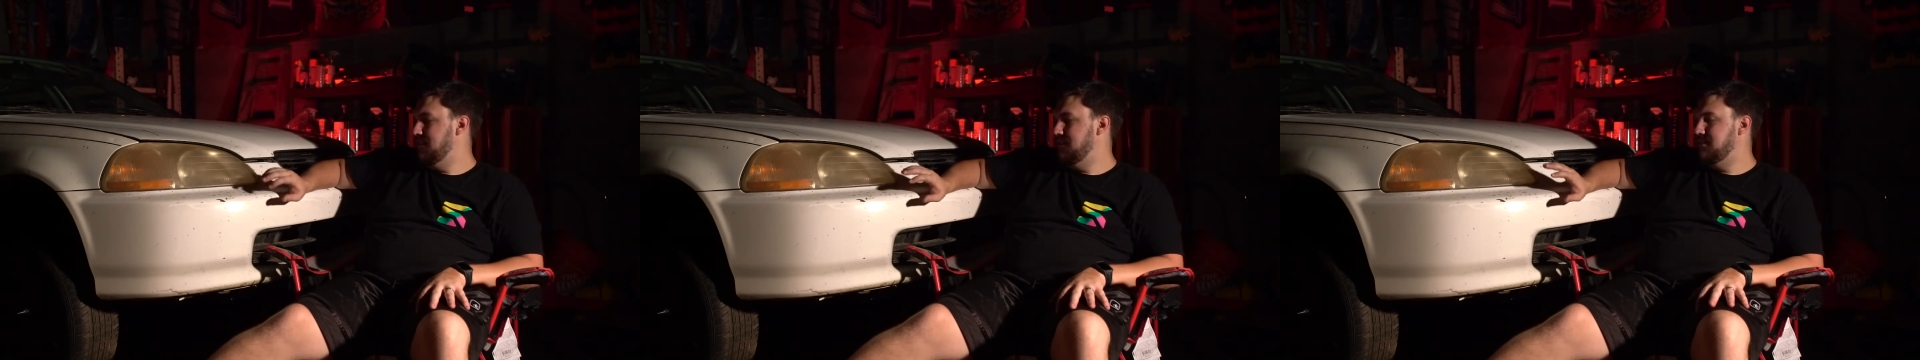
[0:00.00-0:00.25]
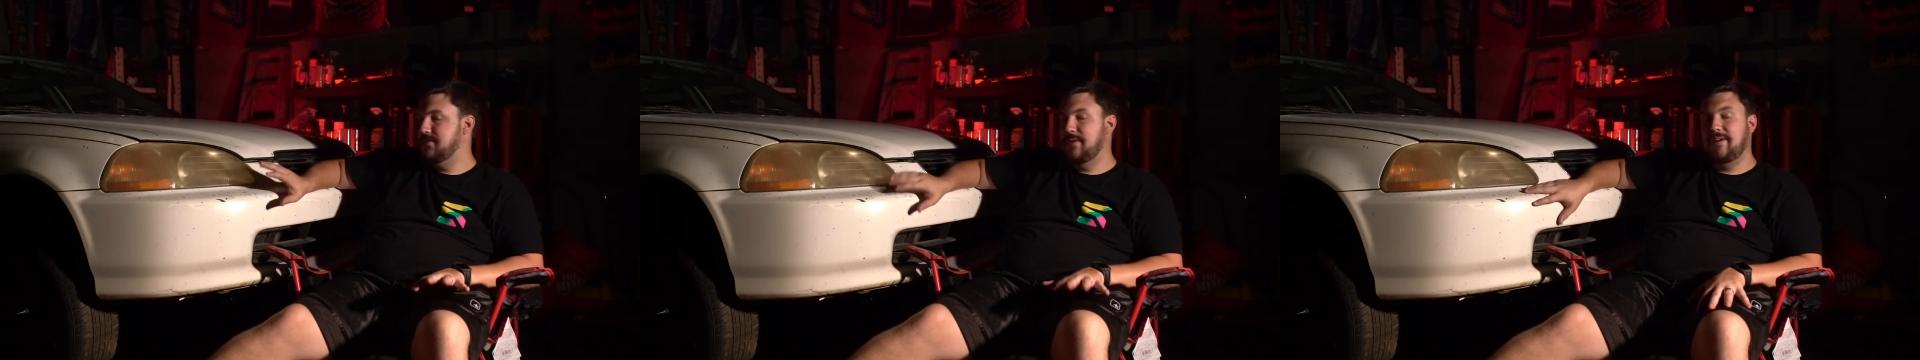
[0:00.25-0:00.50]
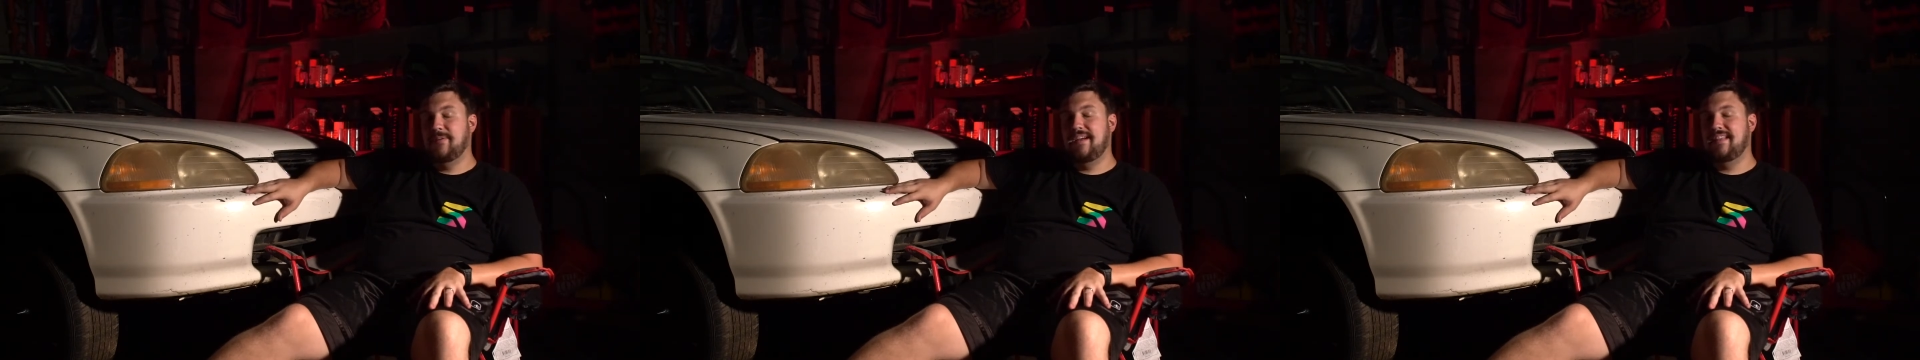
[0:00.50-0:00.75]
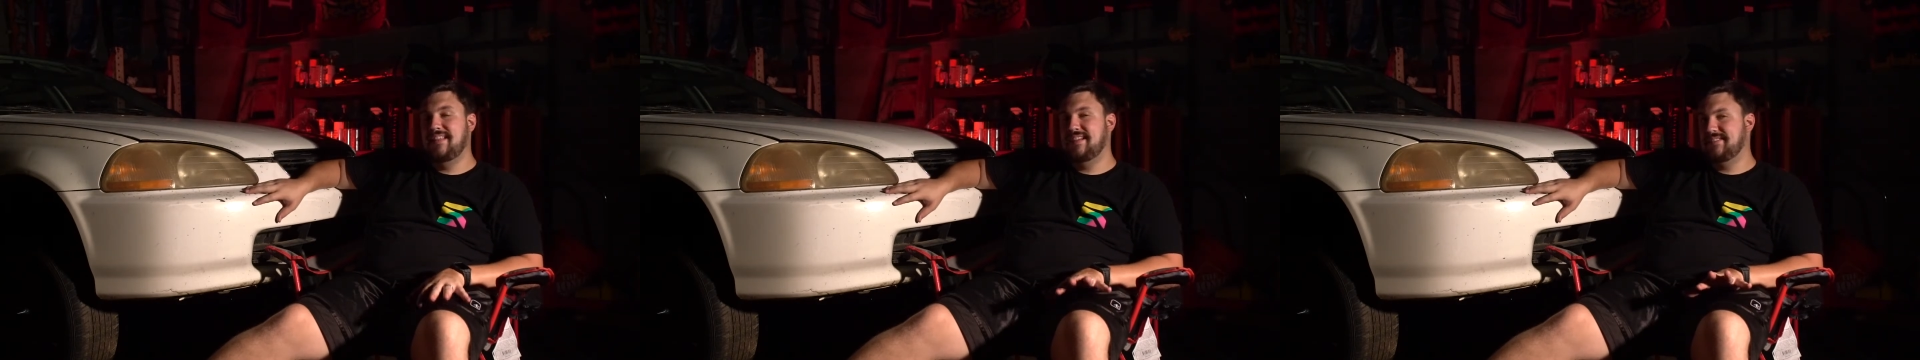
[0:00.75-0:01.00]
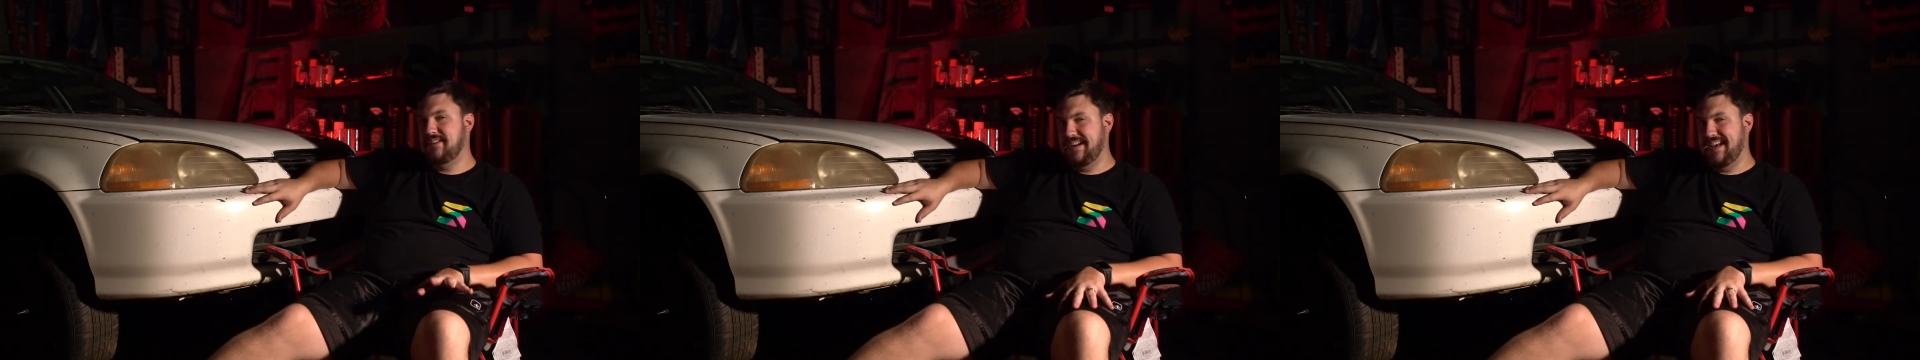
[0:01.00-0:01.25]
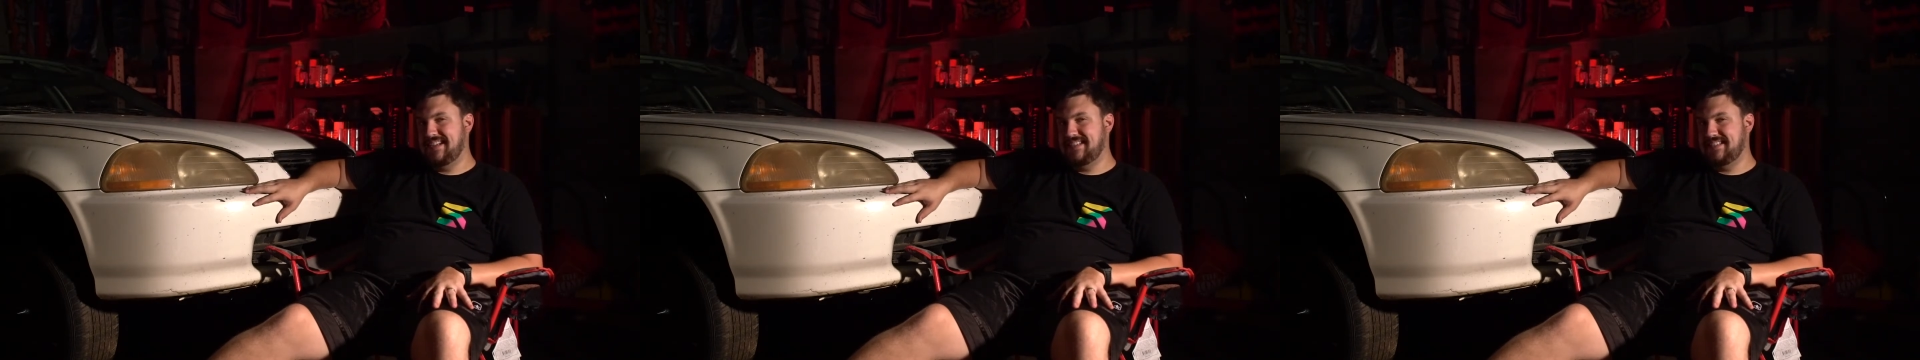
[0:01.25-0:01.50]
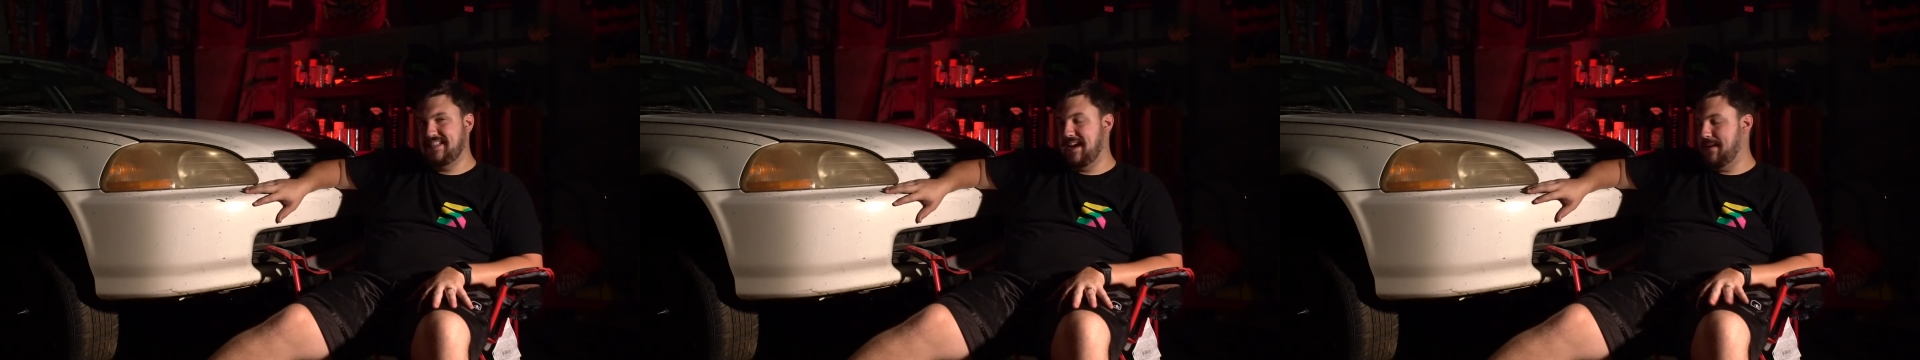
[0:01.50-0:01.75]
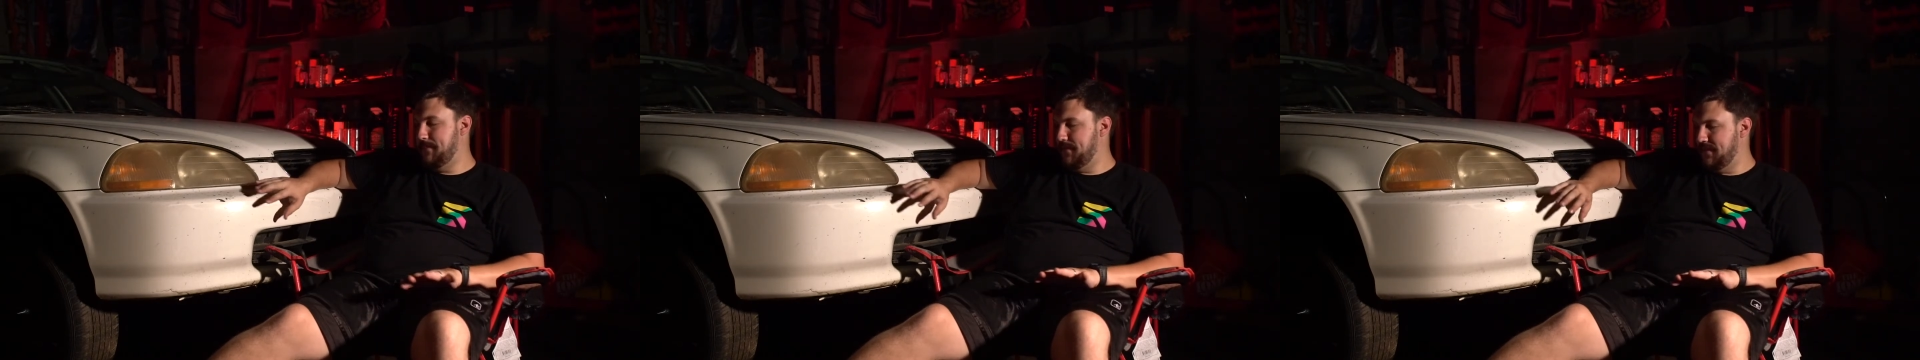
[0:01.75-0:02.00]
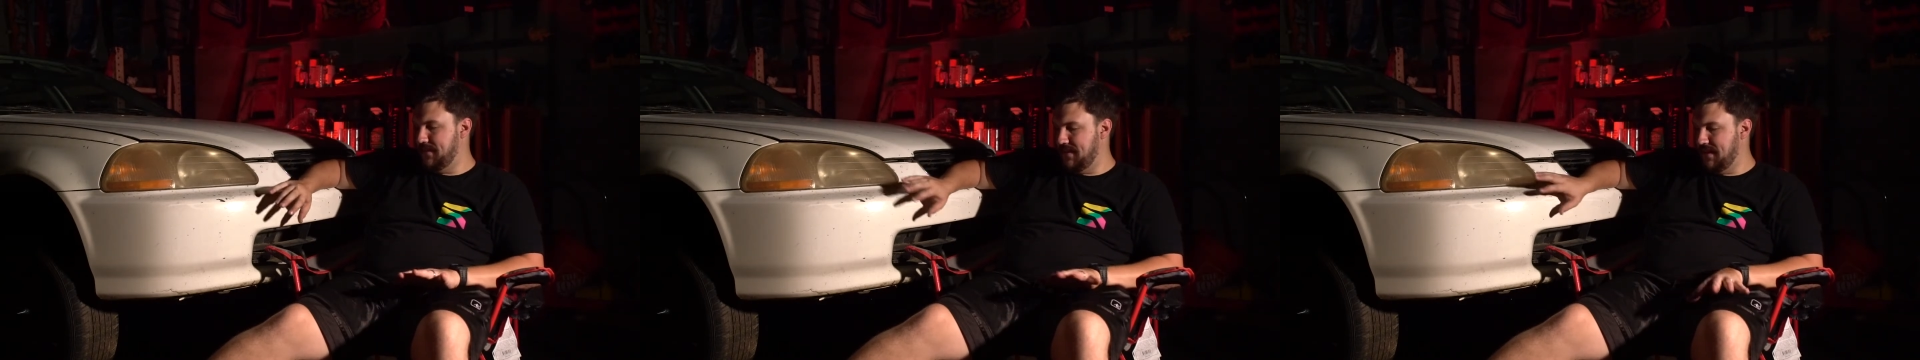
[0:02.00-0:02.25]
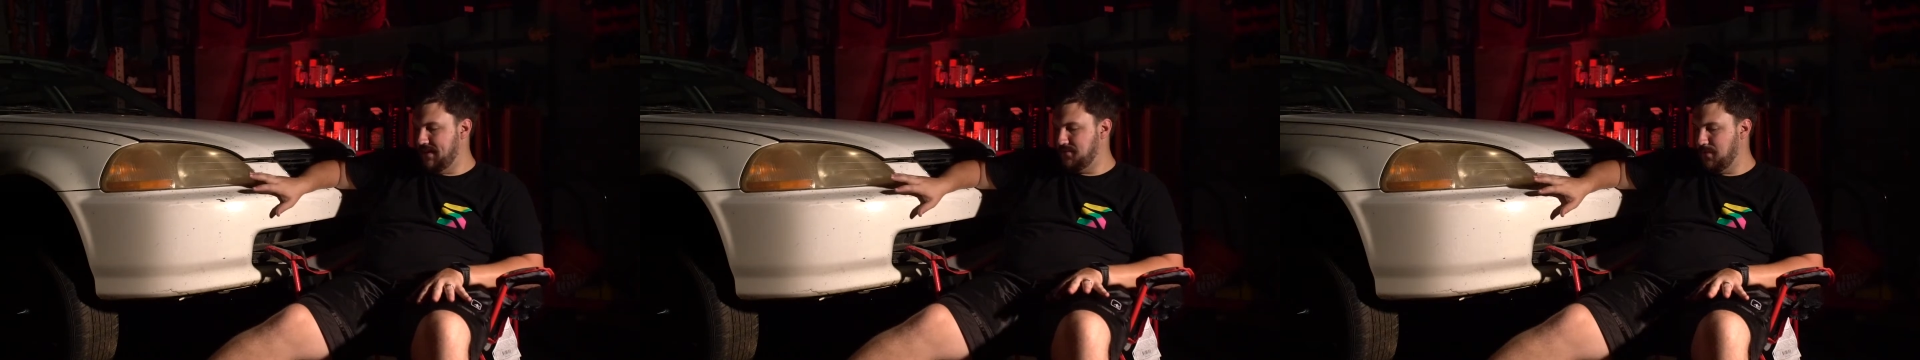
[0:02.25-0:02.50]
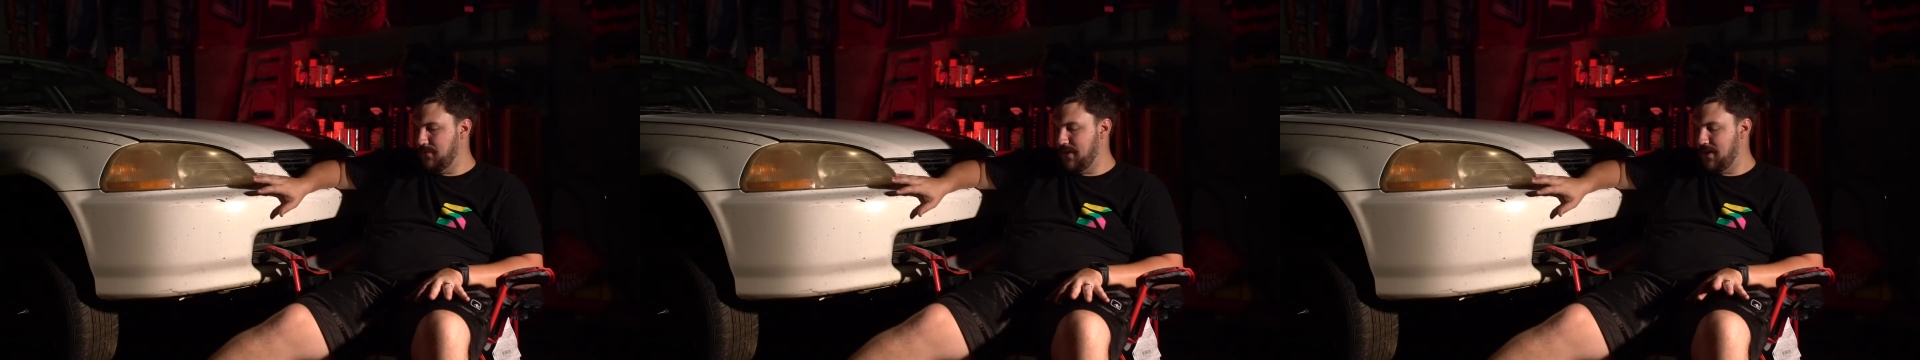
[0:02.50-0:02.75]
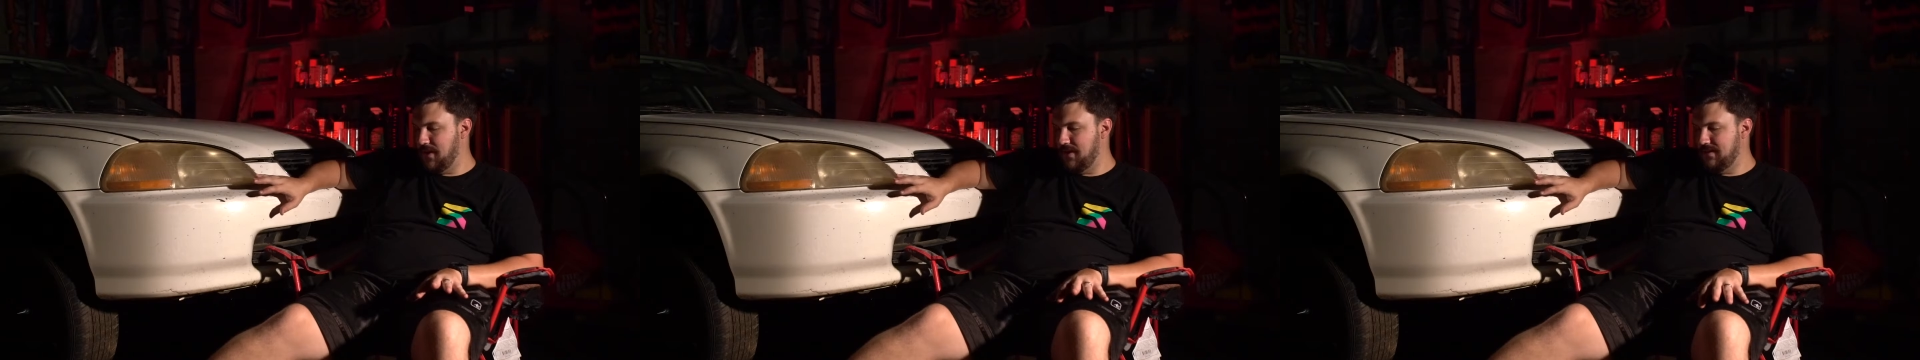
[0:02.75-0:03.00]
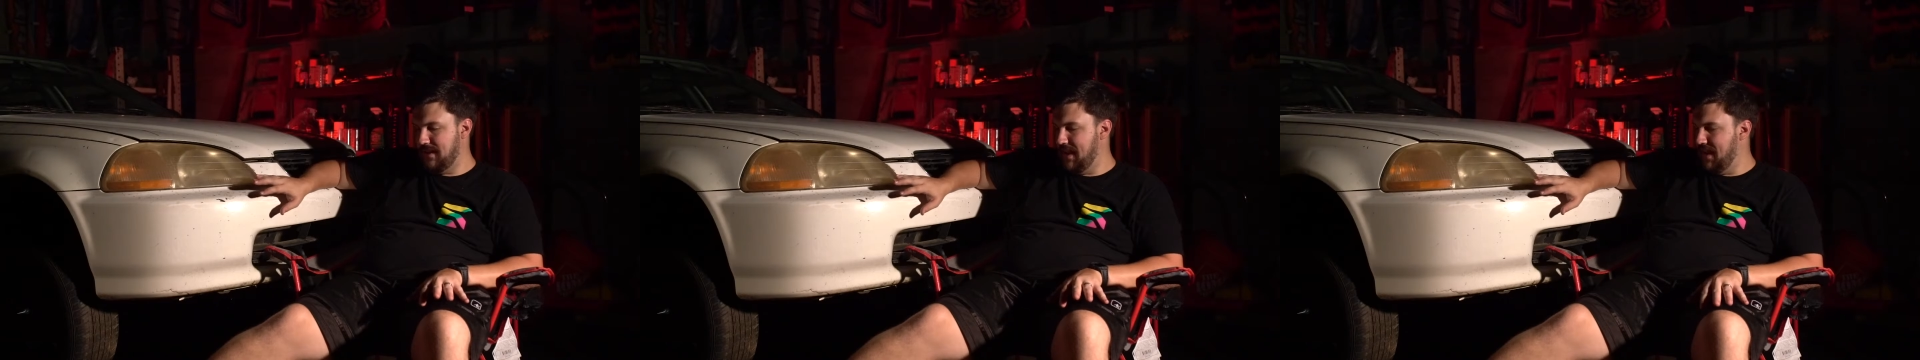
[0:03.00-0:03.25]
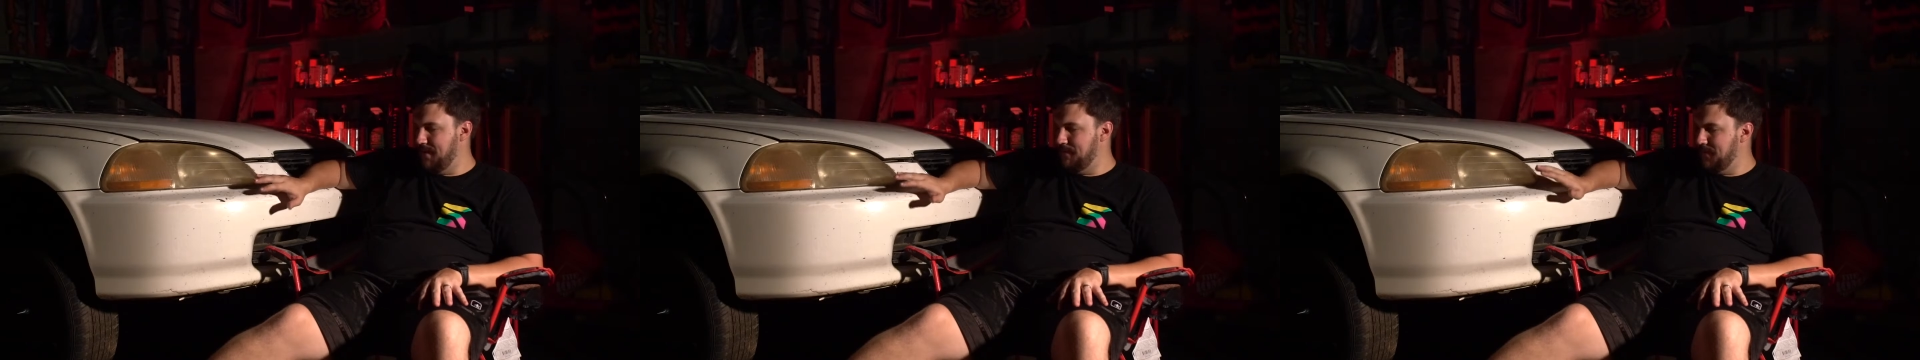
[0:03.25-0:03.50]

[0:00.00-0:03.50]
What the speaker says: So anyway, that's our next step, and that's where we're currently at.